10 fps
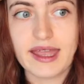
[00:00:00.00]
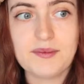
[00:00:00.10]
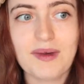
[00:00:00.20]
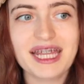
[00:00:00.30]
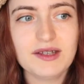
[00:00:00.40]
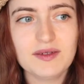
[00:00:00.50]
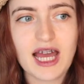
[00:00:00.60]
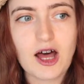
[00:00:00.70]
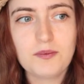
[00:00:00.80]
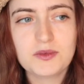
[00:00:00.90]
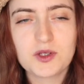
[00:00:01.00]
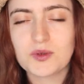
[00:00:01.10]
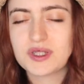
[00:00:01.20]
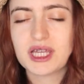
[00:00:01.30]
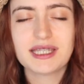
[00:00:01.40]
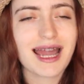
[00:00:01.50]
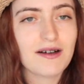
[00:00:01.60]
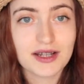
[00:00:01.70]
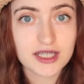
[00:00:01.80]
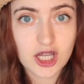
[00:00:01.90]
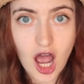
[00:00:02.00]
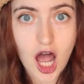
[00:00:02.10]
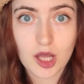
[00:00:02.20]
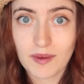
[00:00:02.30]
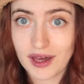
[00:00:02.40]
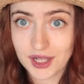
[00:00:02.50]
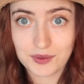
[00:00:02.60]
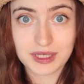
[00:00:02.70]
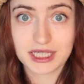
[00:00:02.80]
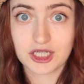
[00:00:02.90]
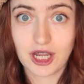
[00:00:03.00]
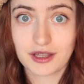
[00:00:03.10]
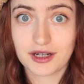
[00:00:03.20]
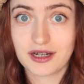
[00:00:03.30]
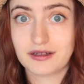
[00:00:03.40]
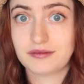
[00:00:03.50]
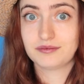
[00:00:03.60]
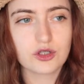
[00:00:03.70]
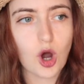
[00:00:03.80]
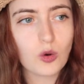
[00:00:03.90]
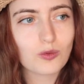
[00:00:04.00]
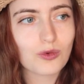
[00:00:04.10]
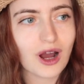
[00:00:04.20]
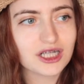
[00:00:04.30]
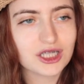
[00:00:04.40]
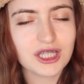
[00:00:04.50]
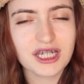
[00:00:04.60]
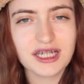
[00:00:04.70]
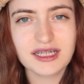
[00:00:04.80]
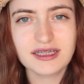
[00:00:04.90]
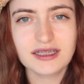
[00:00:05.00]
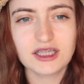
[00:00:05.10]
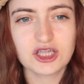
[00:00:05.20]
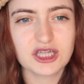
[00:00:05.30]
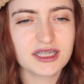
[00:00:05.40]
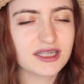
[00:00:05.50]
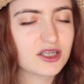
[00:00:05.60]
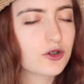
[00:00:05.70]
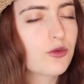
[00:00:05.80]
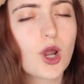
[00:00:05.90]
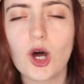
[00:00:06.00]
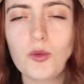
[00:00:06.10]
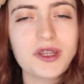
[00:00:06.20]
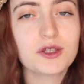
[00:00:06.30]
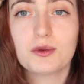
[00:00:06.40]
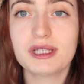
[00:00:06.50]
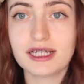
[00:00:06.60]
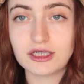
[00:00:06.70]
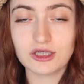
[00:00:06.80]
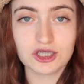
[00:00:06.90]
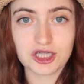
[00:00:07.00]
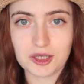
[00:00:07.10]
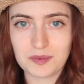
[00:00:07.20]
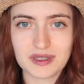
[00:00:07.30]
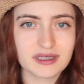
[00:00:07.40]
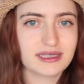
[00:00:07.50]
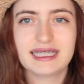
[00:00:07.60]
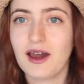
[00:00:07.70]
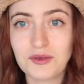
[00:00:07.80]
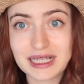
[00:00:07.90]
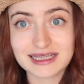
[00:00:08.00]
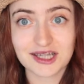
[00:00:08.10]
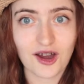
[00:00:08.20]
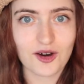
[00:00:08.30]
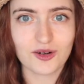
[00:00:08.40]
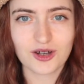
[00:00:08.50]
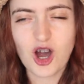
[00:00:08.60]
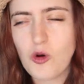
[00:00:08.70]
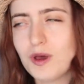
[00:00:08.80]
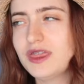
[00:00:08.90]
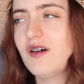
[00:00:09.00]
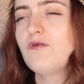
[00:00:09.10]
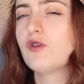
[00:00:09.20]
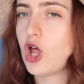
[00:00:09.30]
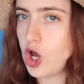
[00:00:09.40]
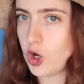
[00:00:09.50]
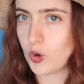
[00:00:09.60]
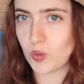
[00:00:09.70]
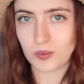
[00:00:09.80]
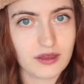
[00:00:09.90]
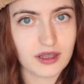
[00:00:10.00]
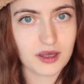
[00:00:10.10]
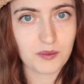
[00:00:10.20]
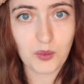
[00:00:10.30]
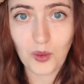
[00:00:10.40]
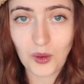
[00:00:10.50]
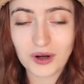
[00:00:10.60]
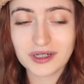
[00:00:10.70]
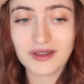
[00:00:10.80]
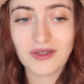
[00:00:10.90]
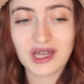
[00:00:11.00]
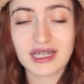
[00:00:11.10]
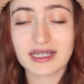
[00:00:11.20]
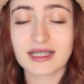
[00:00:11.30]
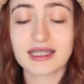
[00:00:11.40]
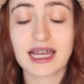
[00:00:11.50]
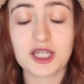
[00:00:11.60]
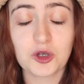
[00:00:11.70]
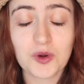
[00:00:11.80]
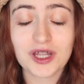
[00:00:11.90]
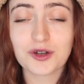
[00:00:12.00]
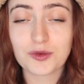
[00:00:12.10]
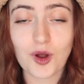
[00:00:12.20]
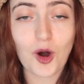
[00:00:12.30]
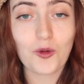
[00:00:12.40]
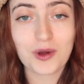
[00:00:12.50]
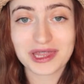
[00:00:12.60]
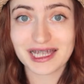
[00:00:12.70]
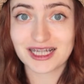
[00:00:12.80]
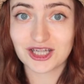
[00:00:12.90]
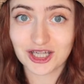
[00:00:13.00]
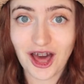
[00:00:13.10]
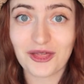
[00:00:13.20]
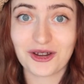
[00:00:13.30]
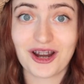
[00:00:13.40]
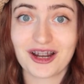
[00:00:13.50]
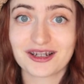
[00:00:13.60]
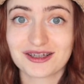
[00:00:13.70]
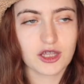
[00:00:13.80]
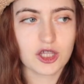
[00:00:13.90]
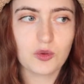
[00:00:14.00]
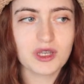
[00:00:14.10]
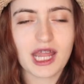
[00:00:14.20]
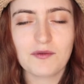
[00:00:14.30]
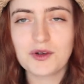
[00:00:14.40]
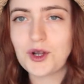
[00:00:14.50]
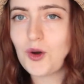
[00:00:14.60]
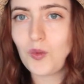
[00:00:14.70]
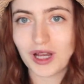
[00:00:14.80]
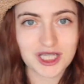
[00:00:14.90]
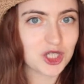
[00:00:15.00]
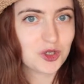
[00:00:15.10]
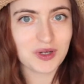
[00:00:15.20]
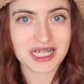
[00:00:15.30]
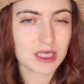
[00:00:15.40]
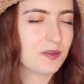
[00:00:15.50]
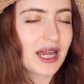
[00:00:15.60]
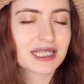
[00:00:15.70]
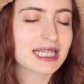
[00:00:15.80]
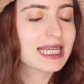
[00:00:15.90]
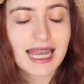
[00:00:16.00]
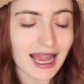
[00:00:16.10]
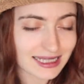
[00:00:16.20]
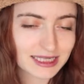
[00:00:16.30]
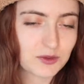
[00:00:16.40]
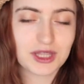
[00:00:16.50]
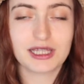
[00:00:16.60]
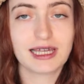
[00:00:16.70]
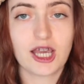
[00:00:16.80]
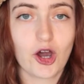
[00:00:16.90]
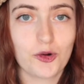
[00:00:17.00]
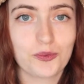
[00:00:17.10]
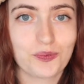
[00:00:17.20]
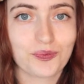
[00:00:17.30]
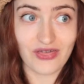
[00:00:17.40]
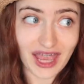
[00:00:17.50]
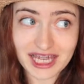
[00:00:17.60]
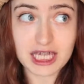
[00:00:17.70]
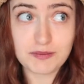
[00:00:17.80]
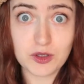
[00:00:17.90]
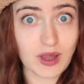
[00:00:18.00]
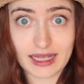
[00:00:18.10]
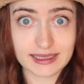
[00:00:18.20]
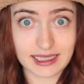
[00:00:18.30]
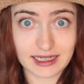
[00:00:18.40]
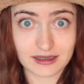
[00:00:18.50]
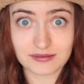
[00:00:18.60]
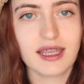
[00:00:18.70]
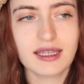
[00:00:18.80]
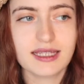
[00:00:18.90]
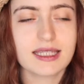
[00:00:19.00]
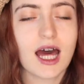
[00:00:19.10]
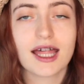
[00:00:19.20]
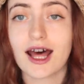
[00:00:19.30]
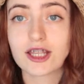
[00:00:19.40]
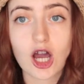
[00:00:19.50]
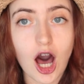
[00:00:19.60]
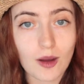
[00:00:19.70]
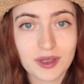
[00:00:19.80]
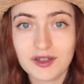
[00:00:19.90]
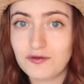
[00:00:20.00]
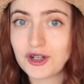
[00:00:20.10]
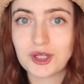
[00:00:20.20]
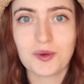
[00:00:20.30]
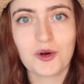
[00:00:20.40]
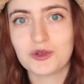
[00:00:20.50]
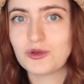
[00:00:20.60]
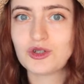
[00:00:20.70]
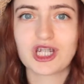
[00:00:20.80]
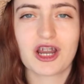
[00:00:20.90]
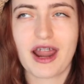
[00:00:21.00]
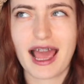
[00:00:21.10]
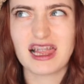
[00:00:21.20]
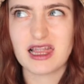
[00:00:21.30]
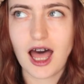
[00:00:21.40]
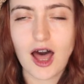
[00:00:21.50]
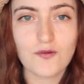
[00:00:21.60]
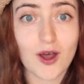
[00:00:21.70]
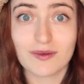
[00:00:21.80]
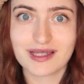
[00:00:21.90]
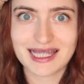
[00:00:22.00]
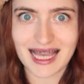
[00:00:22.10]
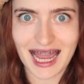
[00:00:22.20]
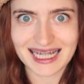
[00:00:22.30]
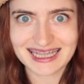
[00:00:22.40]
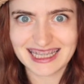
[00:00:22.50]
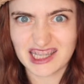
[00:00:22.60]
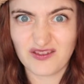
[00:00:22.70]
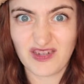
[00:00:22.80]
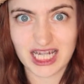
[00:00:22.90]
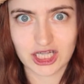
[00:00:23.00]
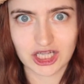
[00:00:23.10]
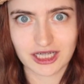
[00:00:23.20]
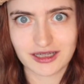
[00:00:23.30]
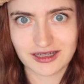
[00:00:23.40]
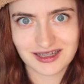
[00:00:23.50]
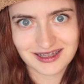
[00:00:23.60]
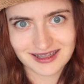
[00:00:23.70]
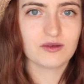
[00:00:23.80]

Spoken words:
It might even help to sit down and talk about it with each other. Don't rush things, just grow with the relationship and see how things go. Go with the flow. The important thing is that you can grow with each other. You would never know what to expect next with a Leo. They keep you guessing. It is not uncommon for you both to share a love of science fiction.